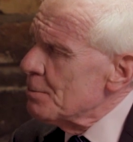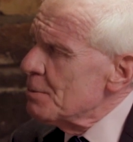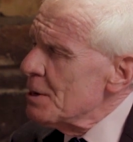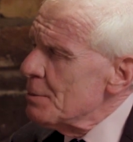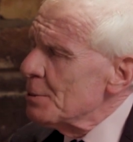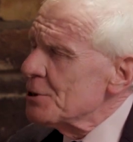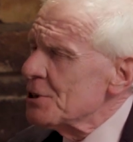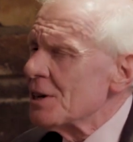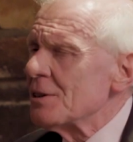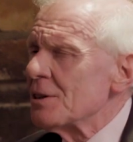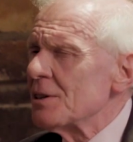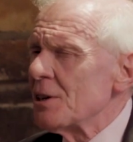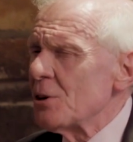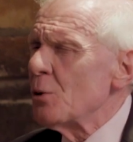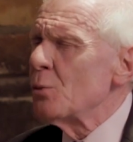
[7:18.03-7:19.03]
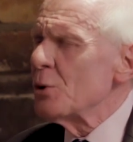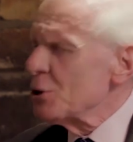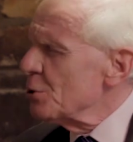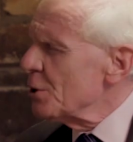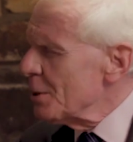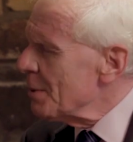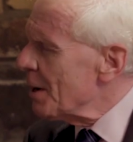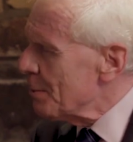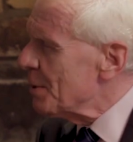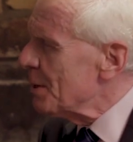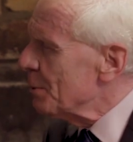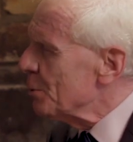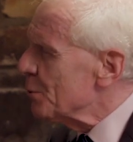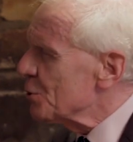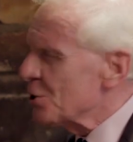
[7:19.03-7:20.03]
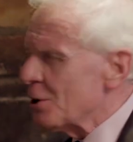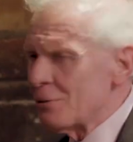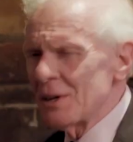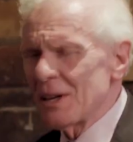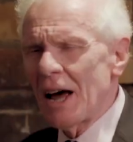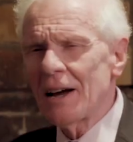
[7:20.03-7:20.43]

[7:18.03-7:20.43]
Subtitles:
people tend to think, we're talking about people who are suffering